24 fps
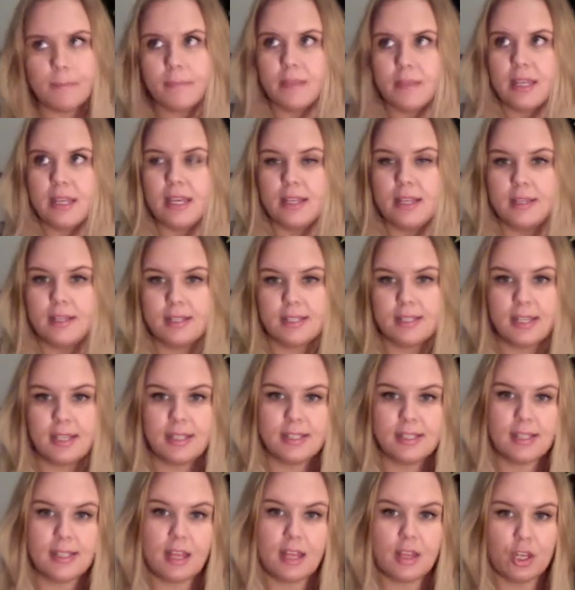in the
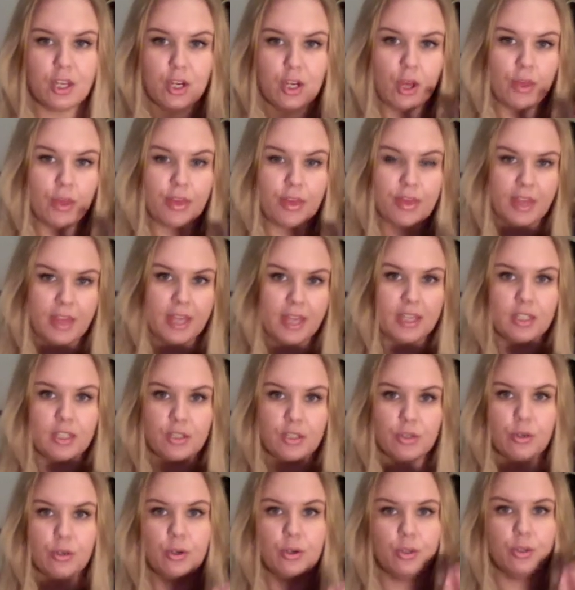sense that they're not thick
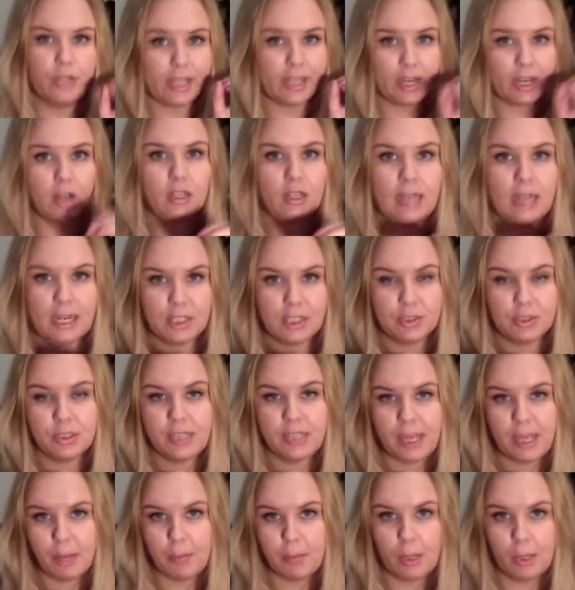at all. They are an actual
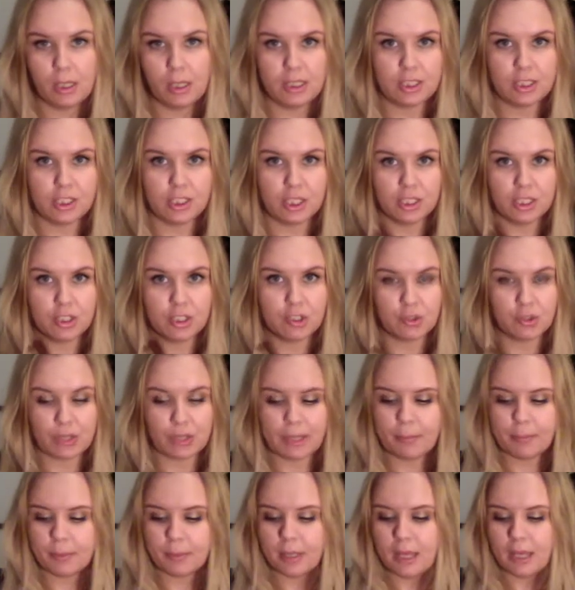nail polish in a
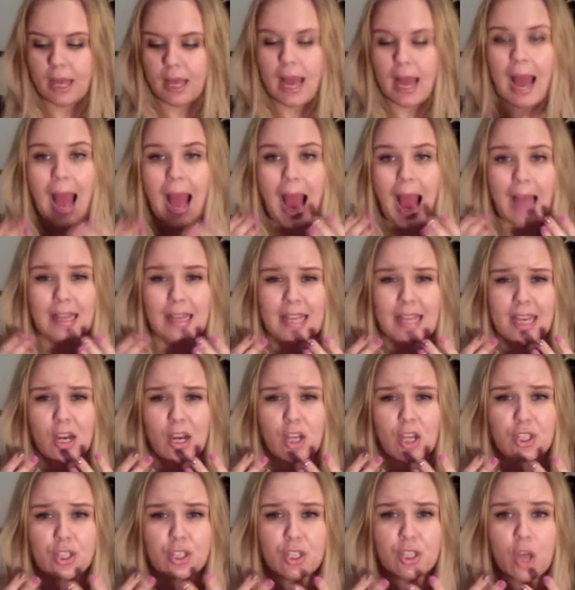strip, and they
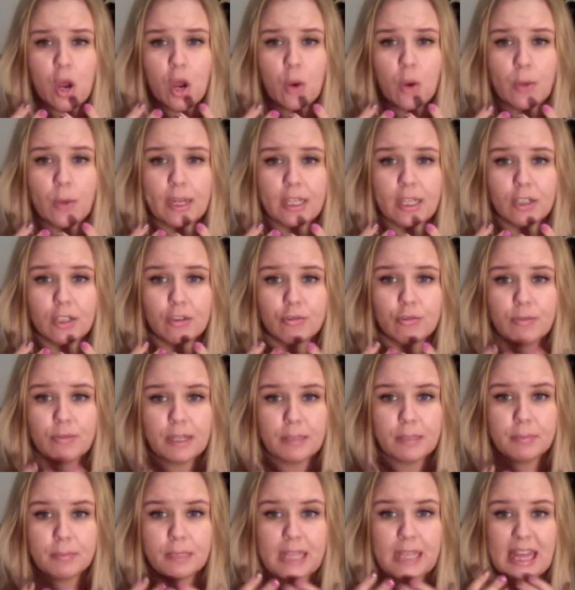are so
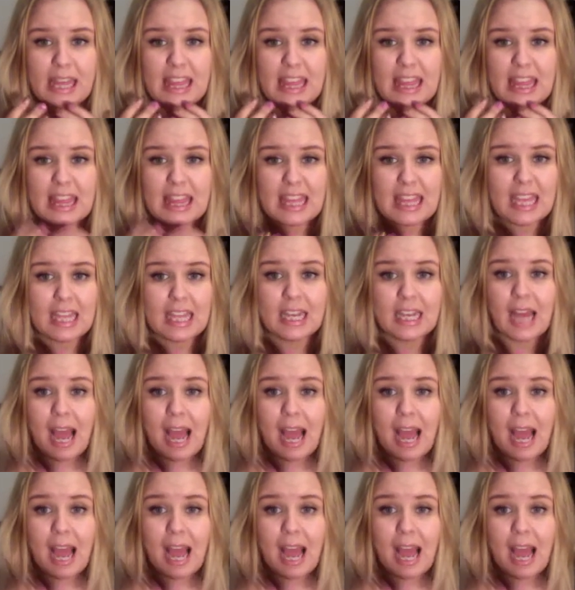incredibly thin.